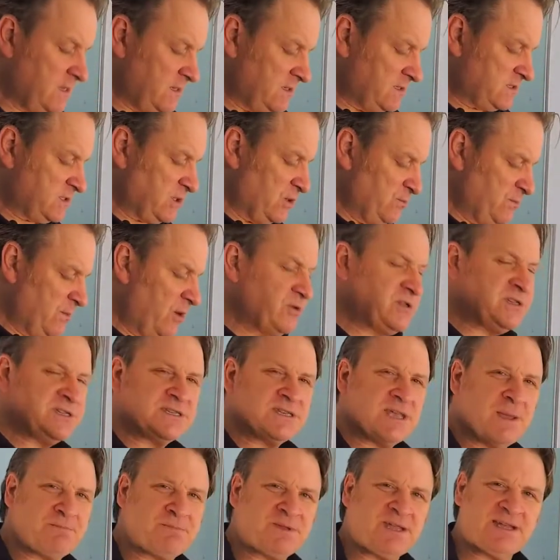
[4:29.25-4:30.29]
So most
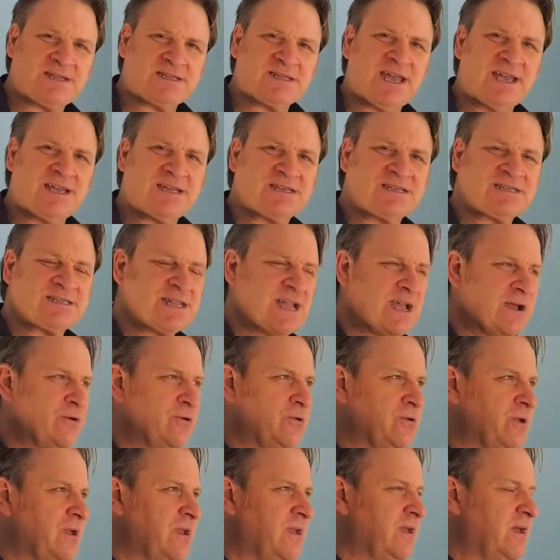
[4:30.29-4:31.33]
septic tanks
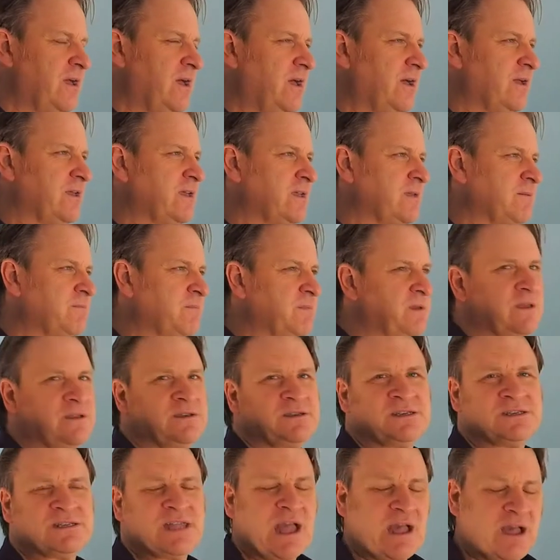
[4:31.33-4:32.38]
now
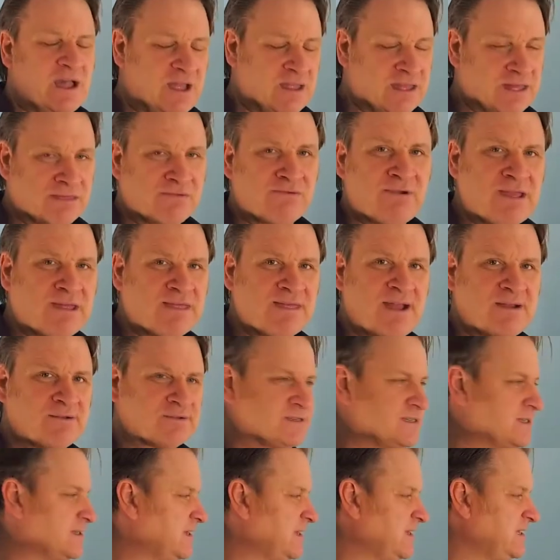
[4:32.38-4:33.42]
start at
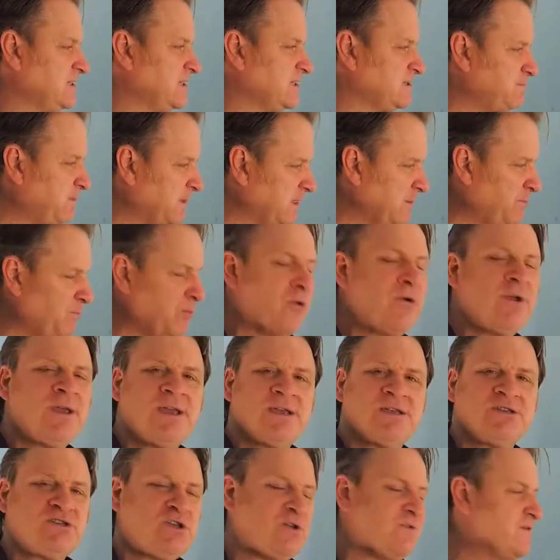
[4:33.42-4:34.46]
3,000 litres, but the point
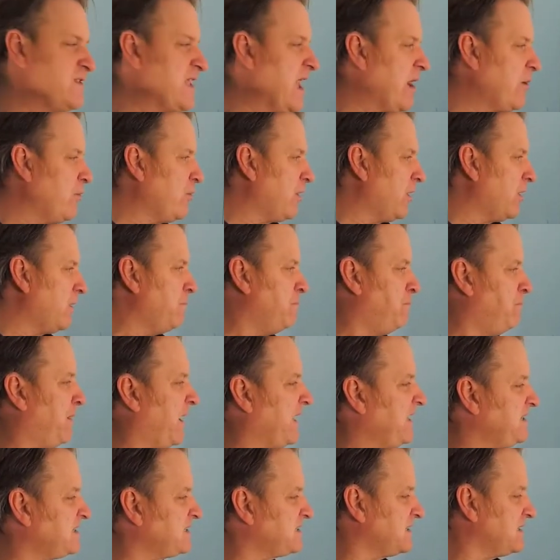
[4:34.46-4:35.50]
is you've now got a
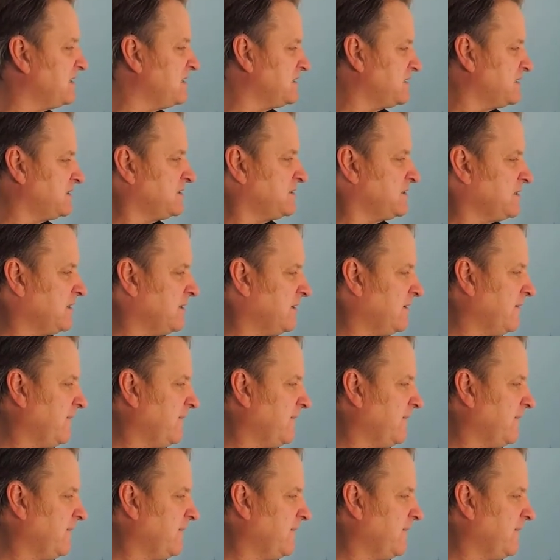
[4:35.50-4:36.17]
basis